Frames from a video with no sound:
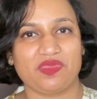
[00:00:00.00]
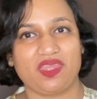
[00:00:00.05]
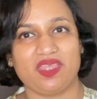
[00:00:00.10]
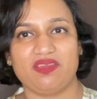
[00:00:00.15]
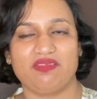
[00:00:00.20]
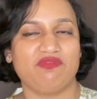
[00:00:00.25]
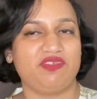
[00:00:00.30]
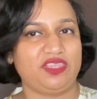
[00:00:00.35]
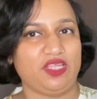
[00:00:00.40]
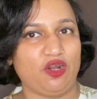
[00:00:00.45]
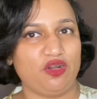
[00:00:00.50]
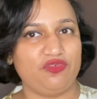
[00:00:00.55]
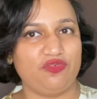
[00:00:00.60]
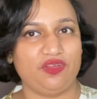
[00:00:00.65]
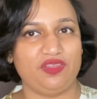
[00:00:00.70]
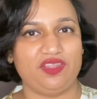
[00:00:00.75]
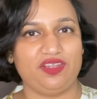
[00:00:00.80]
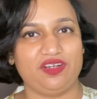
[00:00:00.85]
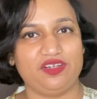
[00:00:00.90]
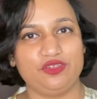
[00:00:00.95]
without
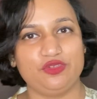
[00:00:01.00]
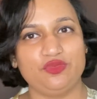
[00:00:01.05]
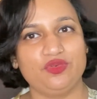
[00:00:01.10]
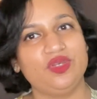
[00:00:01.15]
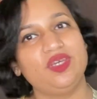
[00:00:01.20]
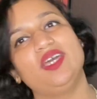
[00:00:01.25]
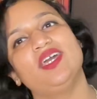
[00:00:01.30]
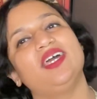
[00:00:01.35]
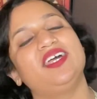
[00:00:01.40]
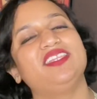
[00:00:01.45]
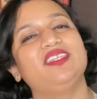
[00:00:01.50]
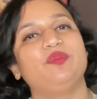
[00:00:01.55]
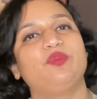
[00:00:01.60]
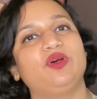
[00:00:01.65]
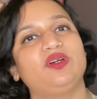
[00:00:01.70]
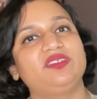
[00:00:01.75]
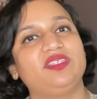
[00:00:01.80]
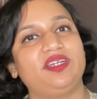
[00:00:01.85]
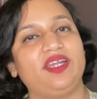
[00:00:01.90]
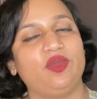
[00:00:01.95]
further ado, the
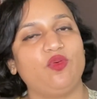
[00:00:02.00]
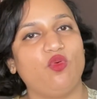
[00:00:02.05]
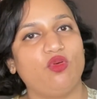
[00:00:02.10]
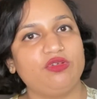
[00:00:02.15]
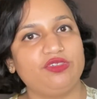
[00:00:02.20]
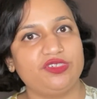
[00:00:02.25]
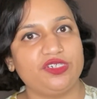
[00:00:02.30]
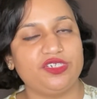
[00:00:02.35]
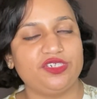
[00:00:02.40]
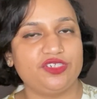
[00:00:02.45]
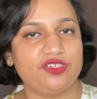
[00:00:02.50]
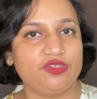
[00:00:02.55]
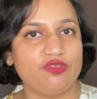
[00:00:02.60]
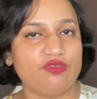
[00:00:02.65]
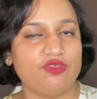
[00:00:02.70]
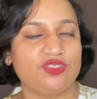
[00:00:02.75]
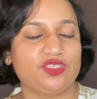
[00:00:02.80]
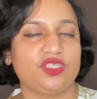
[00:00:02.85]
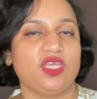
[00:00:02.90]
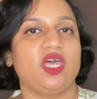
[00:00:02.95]
book that I want to
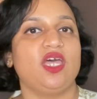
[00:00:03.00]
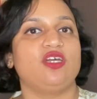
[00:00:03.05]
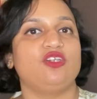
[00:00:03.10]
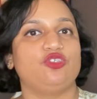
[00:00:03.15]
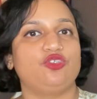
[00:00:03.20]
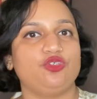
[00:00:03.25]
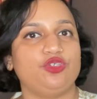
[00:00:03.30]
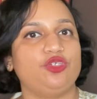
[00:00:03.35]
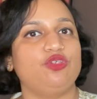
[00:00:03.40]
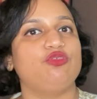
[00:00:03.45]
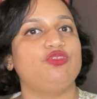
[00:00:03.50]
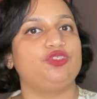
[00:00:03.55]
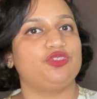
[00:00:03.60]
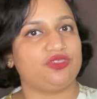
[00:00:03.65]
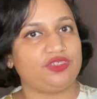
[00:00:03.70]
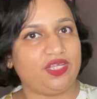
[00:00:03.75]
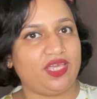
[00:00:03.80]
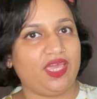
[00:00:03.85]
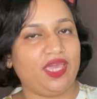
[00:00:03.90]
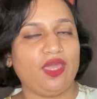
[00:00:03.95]
introduce to you
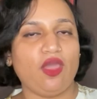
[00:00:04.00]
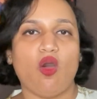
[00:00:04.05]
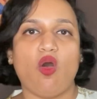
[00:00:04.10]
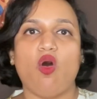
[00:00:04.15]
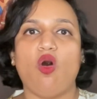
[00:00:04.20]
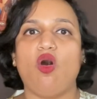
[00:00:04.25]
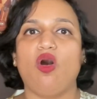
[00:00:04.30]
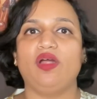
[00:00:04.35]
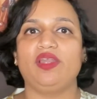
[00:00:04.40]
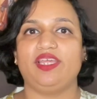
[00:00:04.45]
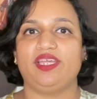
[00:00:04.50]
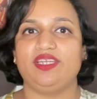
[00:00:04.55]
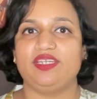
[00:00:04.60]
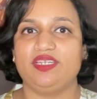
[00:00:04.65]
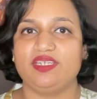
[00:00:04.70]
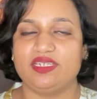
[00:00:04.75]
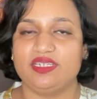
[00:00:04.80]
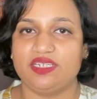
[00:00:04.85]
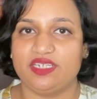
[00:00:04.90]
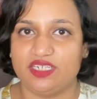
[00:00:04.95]
today on
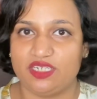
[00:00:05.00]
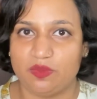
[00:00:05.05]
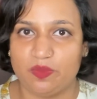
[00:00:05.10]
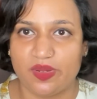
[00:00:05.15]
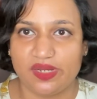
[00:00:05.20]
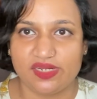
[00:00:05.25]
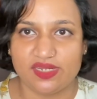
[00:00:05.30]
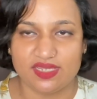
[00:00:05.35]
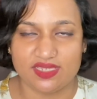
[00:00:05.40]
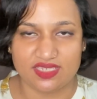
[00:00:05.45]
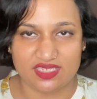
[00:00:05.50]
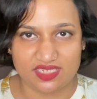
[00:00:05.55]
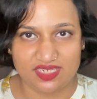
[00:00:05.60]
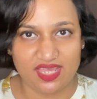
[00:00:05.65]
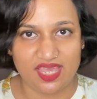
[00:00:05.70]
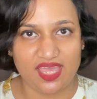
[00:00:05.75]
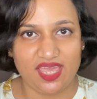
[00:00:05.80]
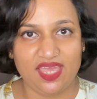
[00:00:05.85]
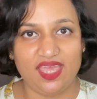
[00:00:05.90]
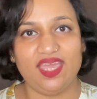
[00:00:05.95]
Indian Independence
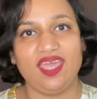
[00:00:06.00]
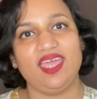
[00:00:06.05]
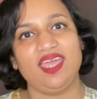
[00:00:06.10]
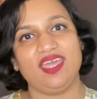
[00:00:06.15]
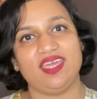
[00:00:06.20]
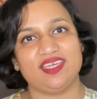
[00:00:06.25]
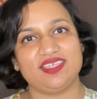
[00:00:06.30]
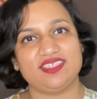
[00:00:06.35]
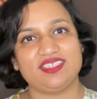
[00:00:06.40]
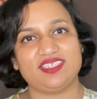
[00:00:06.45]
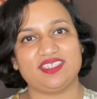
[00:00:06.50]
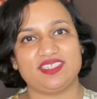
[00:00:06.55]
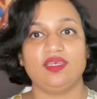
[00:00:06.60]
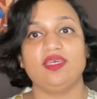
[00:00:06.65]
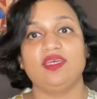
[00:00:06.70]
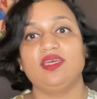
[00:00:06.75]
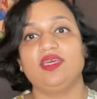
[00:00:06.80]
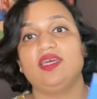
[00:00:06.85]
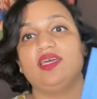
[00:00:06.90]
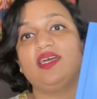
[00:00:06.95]
Day is
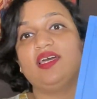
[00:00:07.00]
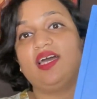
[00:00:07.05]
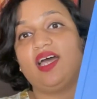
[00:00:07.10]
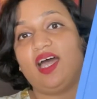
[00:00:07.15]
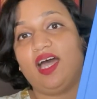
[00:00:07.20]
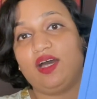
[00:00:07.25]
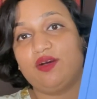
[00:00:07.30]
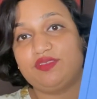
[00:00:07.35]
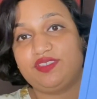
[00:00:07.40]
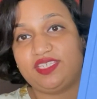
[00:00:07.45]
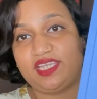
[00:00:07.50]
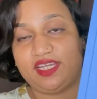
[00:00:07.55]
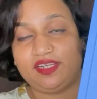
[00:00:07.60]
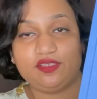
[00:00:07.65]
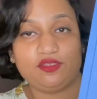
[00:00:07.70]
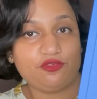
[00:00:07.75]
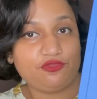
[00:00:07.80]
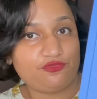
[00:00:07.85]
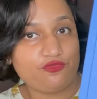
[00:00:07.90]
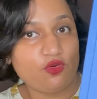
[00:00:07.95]
Outside
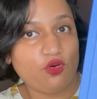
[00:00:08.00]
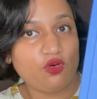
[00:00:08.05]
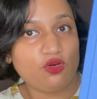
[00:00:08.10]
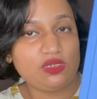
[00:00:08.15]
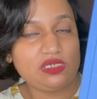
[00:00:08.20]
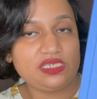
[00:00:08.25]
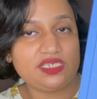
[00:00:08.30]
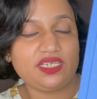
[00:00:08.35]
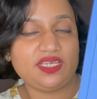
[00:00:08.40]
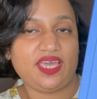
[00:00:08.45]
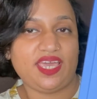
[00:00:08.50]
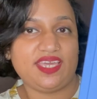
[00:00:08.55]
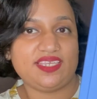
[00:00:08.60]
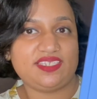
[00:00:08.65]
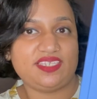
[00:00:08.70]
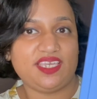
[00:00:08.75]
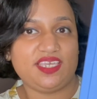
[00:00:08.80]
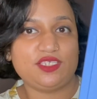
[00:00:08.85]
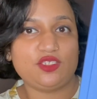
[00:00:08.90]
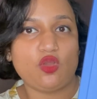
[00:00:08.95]
the Fold,
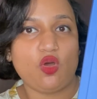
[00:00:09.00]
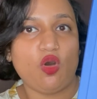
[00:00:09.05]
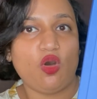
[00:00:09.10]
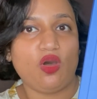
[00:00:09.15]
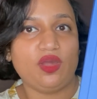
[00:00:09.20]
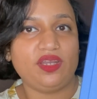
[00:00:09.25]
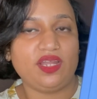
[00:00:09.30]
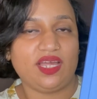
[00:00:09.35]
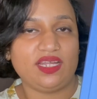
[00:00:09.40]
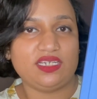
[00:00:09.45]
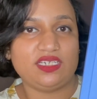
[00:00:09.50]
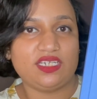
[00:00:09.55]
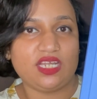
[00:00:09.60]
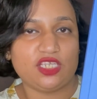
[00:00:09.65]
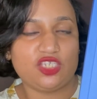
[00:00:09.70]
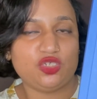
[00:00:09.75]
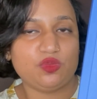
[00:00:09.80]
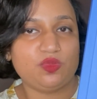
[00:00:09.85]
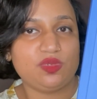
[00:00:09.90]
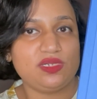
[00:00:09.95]
Essays on
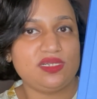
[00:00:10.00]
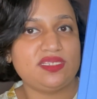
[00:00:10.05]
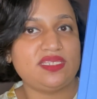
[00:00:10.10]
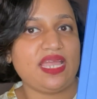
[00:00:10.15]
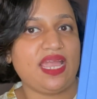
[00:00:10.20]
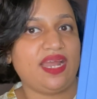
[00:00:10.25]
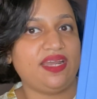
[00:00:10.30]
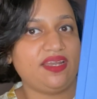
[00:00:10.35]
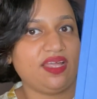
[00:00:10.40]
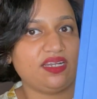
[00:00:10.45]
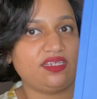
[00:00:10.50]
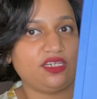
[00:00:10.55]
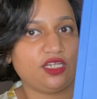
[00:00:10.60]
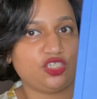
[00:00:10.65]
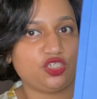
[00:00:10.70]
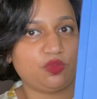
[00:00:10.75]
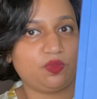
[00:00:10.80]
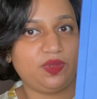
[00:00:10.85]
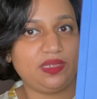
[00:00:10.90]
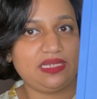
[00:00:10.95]
Untouchables and
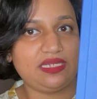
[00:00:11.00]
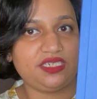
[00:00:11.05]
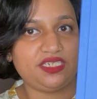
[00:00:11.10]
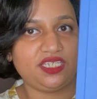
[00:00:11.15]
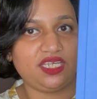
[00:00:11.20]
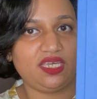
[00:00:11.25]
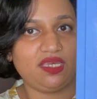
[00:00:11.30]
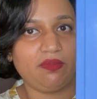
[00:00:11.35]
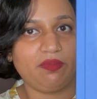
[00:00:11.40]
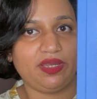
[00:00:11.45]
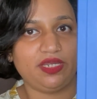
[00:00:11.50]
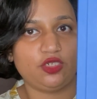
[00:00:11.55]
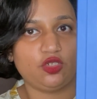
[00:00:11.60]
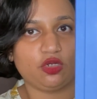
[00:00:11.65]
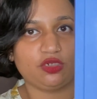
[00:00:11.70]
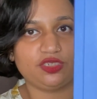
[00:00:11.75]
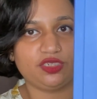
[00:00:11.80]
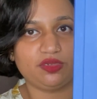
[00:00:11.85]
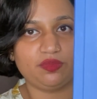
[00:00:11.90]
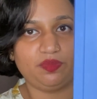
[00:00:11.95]
Untouchability by
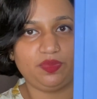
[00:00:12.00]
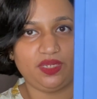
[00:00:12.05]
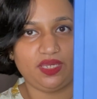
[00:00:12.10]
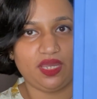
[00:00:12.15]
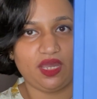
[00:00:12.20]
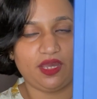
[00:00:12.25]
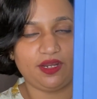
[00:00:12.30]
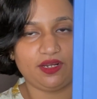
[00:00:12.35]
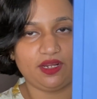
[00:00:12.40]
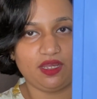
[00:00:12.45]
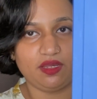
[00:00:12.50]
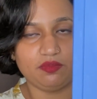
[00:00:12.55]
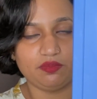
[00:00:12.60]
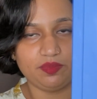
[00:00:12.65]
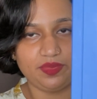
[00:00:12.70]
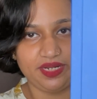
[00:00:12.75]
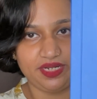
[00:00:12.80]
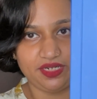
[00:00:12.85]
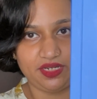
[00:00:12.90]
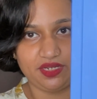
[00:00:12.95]
Dr.
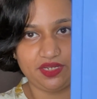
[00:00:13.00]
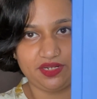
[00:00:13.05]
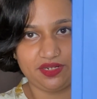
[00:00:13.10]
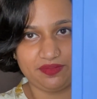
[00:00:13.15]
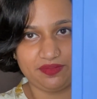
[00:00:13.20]
B.R.Ambedkar.